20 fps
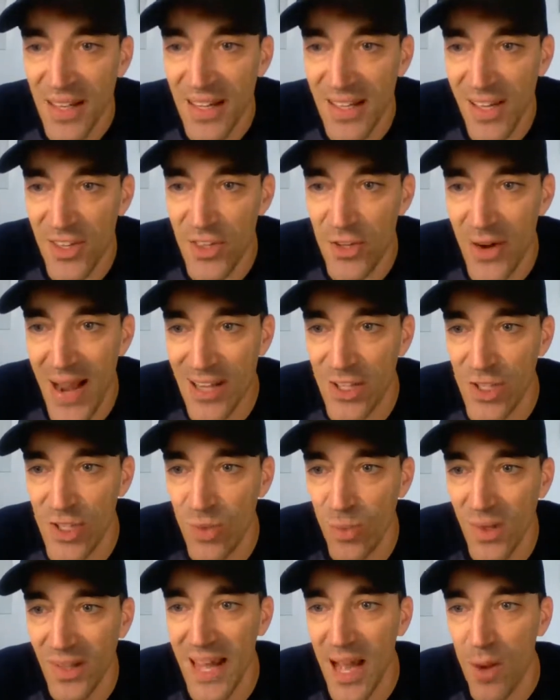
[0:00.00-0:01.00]
Yes, our
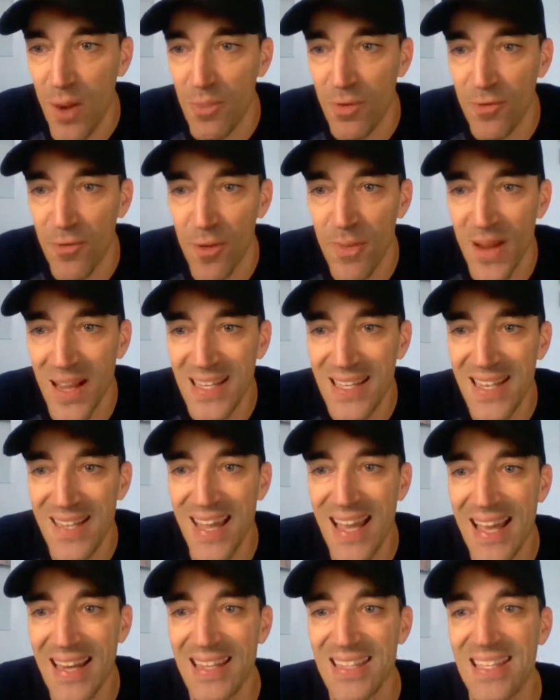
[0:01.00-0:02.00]
action will outperform ideas
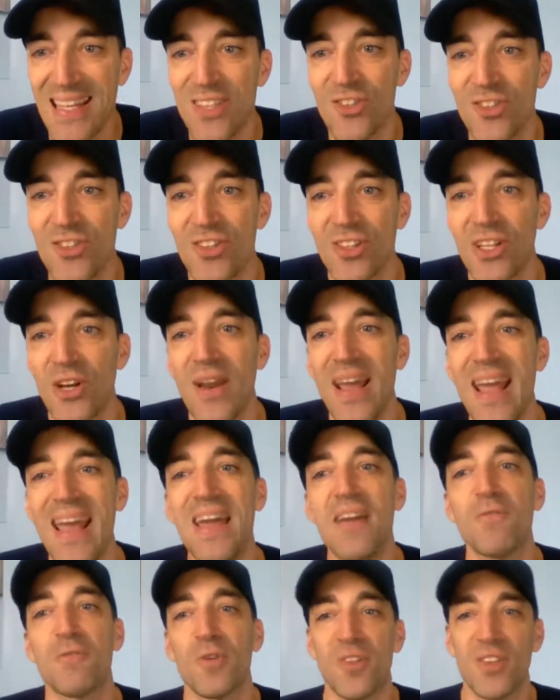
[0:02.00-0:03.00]
and intentions alone
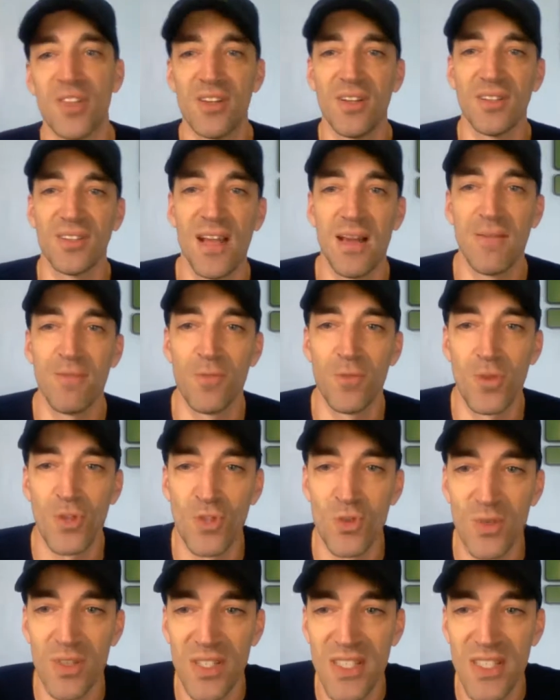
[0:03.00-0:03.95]
every single time, for sure.